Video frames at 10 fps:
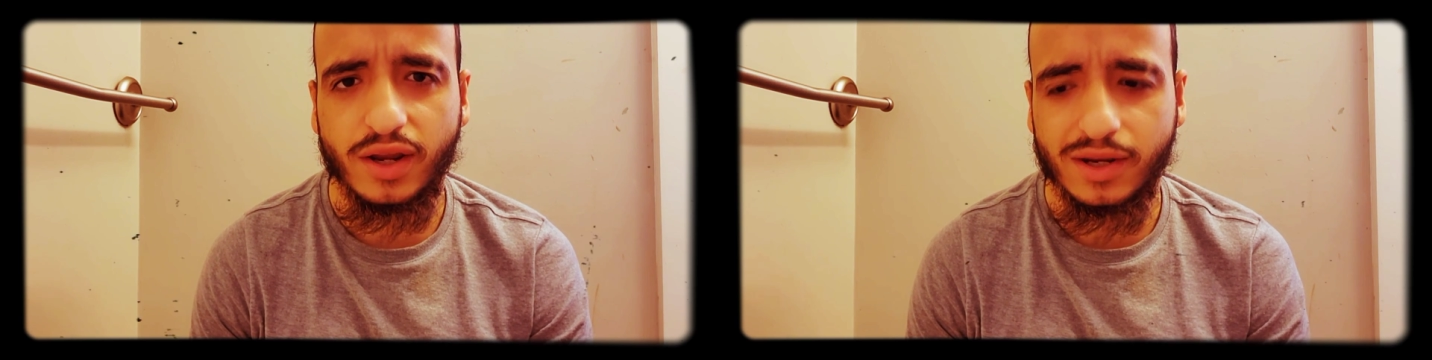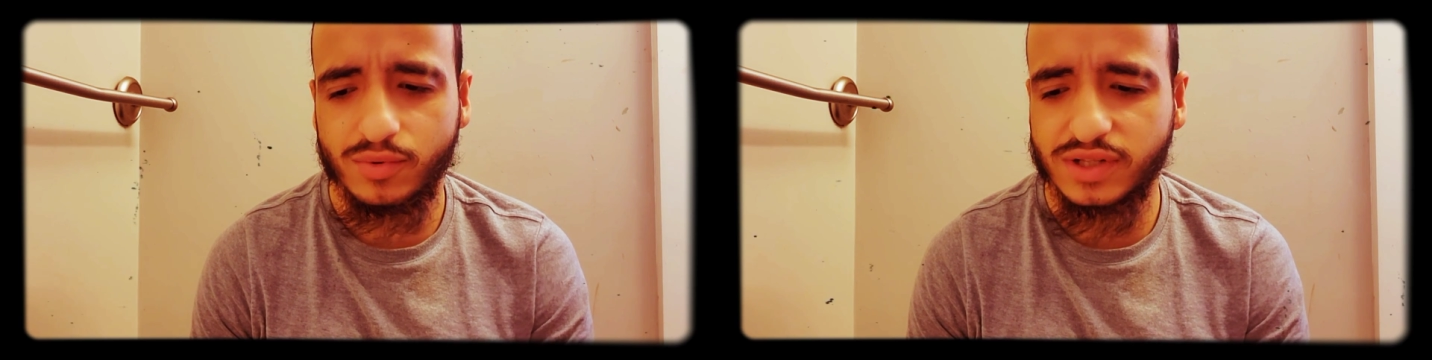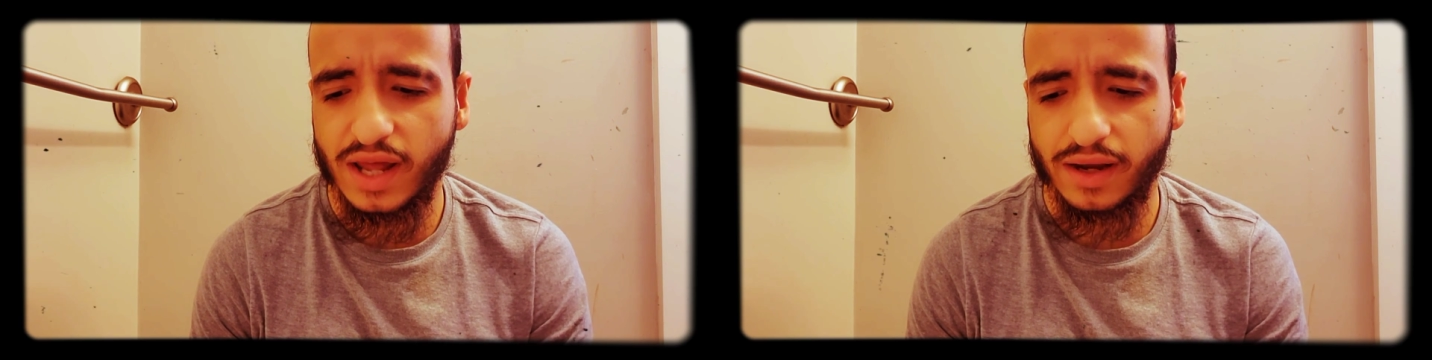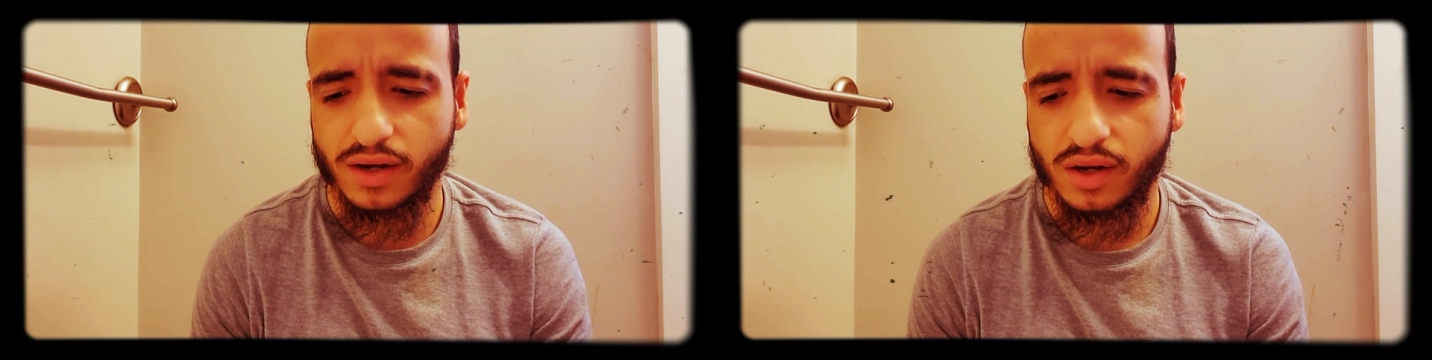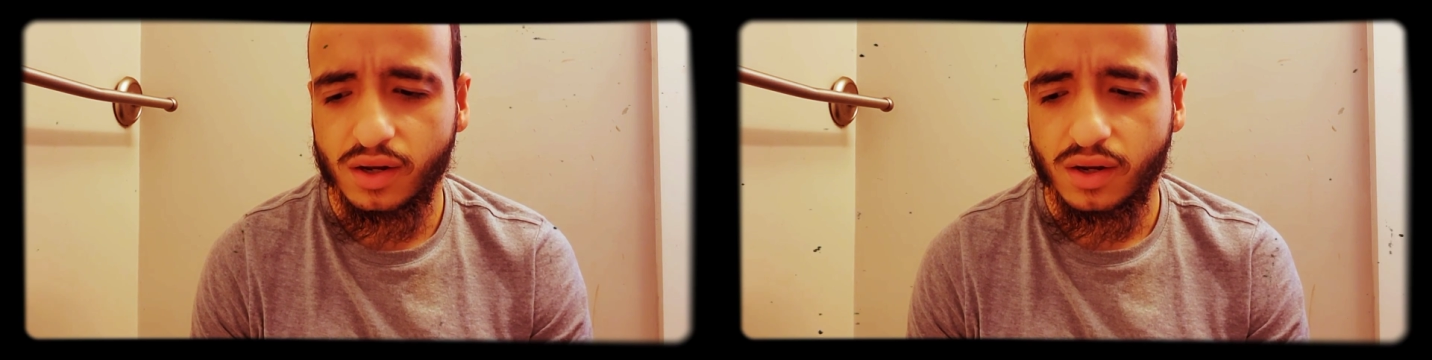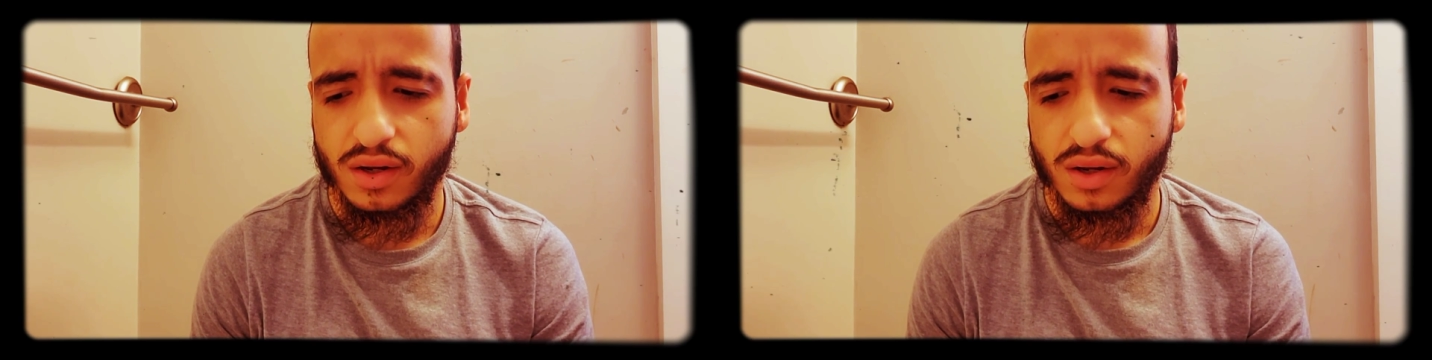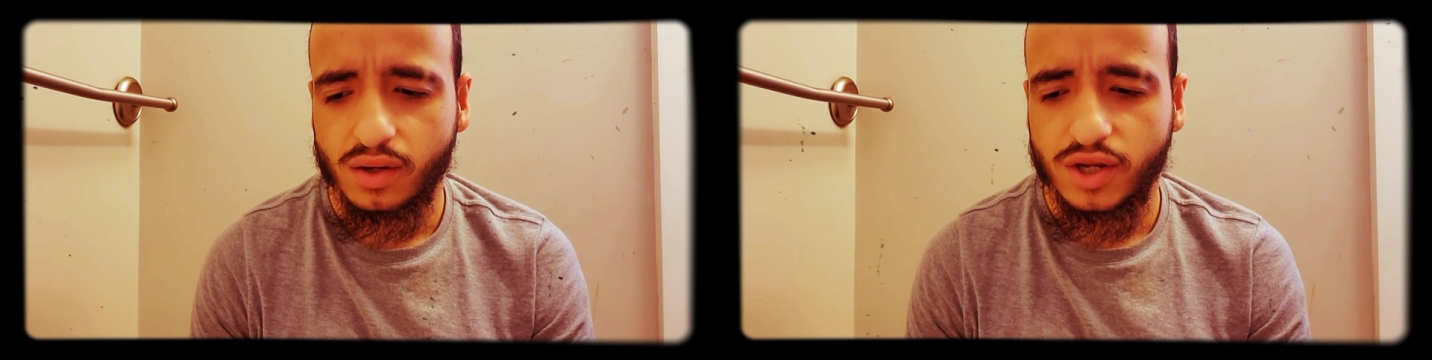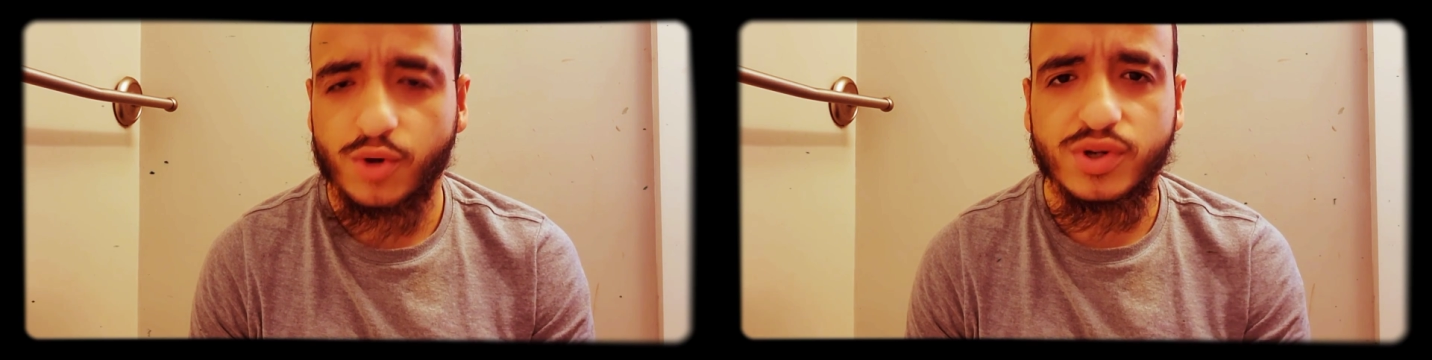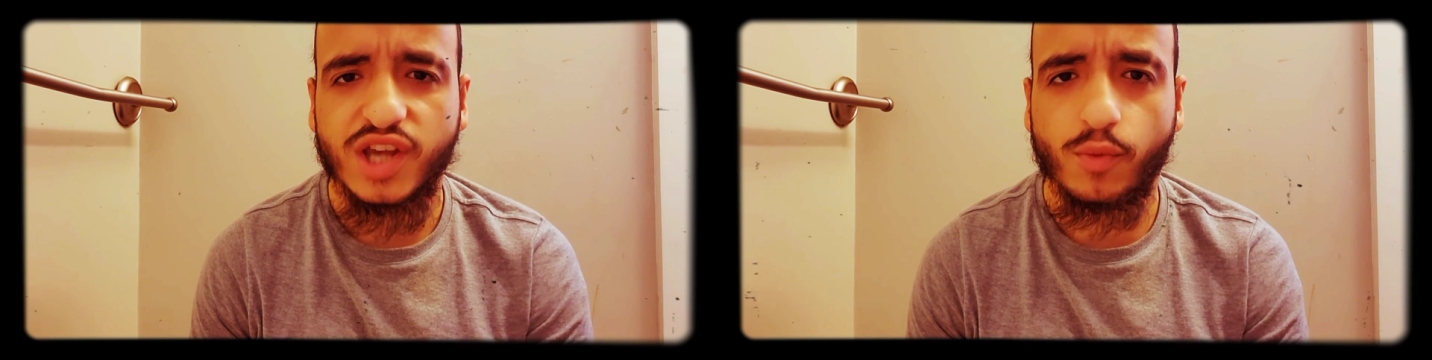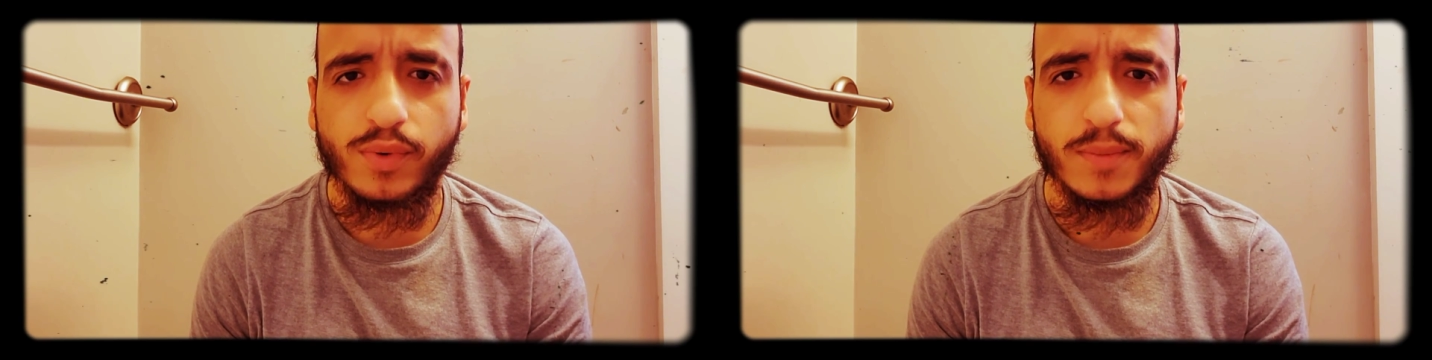He was like, he was
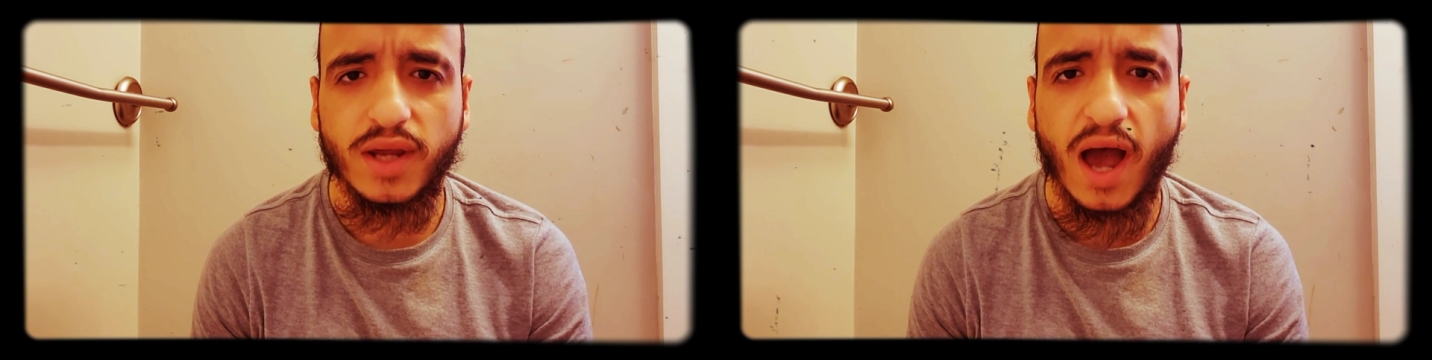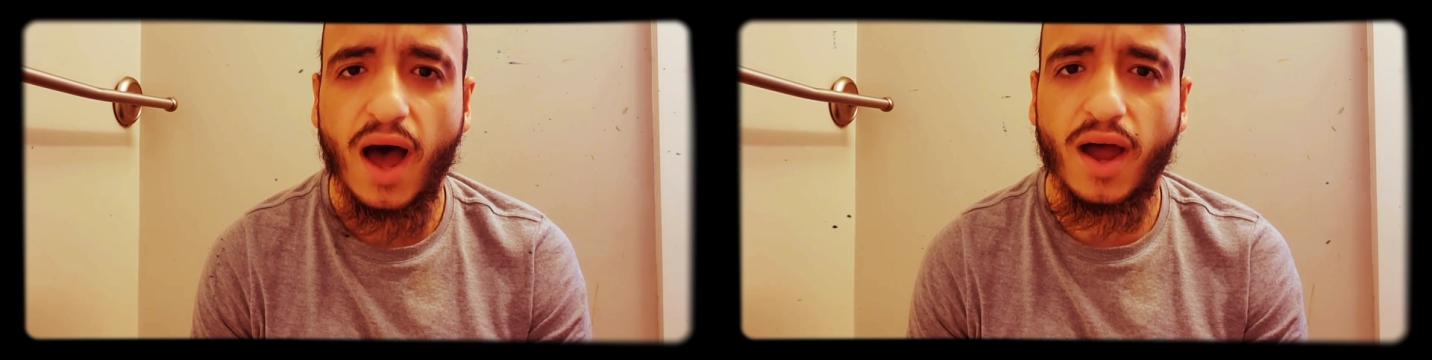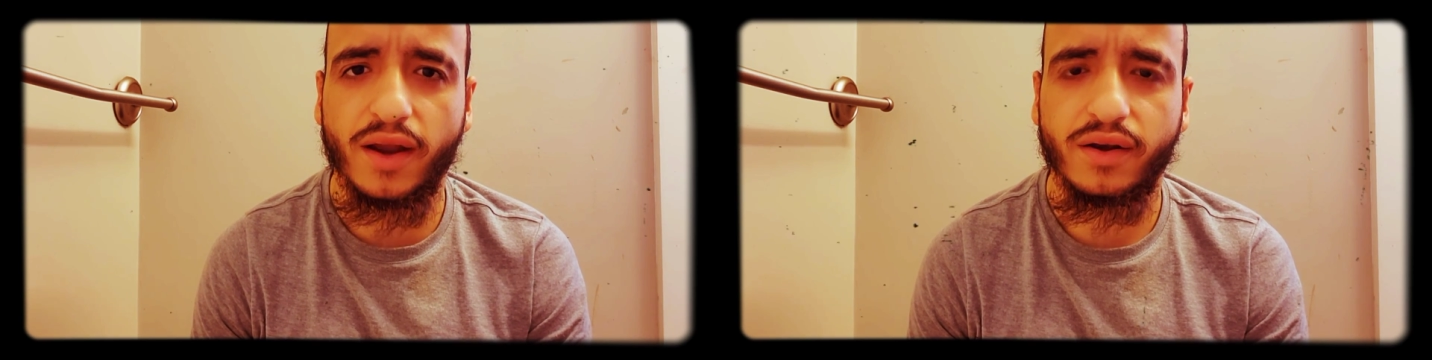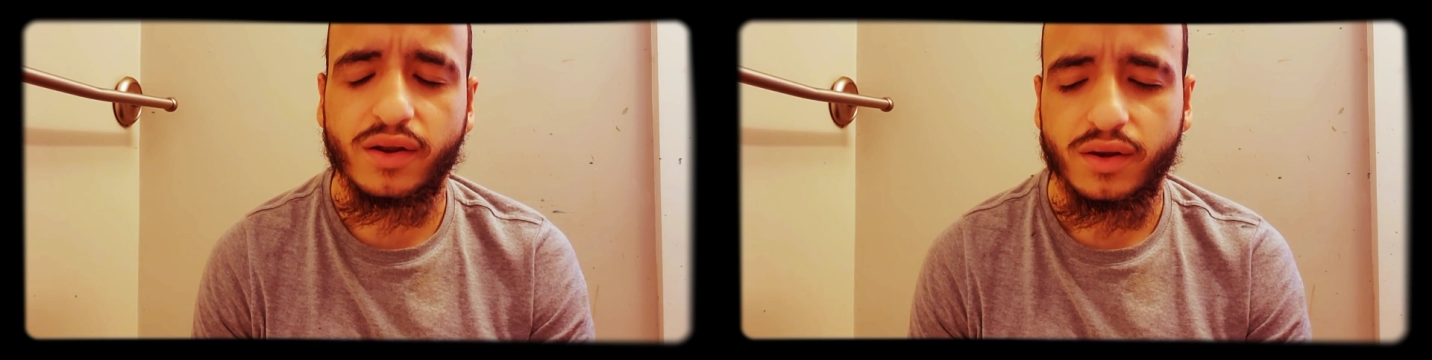helping me hide.